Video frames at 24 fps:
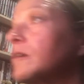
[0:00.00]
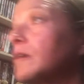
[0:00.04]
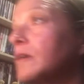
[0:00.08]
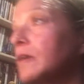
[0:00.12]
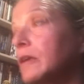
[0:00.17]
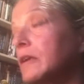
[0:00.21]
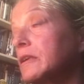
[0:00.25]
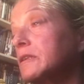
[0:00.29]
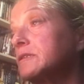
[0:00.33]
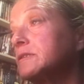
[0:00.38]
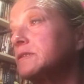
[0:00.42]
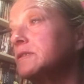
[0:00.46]

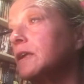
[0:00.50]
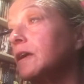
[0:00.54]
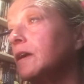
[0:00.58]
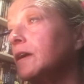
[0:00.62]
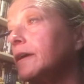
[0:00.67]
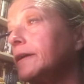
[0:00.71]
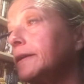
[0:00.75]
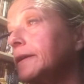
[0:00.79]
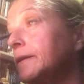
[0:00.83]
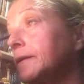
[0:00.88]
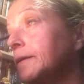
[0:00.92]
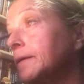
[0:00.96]
it's
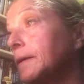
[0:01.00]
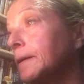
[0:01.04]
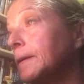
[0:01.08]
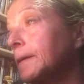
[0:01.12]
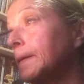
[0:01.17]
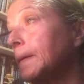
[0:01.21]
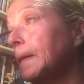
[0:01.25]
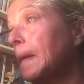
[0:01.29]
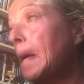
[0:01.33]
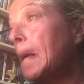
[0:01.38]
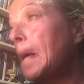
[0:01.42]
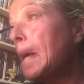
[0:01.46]
done.
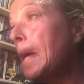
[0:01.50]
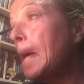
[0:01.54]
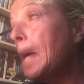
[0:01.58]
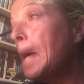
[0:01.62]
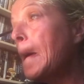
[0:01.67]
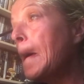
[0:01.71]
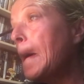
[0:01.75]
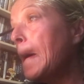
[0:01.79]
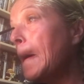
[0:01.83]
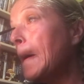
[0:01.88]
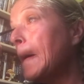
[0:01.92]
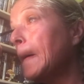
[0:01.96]

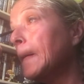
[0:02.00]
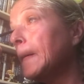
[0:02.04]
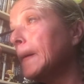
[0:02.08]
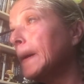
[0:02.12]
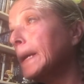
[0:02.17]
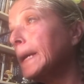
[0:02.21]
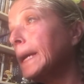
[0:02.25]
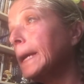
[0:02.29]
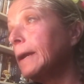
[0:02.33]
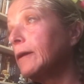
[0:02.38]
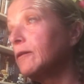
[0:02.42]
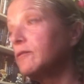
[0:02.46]
I don't want
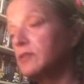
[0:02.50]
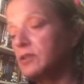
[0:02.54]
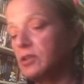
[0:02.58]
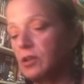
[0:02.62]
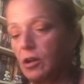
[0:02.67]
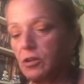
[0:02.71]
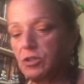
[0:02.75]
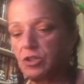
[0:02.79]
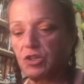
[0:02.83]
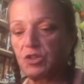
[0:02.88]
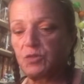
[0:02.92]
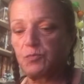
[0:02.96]
to hear the
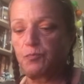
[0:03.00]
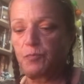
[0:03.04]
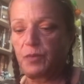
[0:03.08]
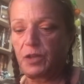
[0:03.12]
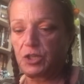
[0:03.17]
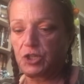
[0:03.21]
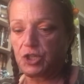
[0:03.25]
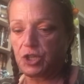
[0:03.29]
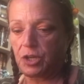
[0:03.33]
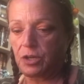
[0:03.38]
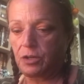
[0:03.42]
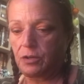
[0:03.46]
doctors
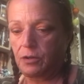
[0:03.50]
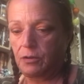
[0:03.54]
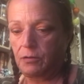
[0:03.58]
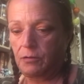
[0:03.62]
bitching.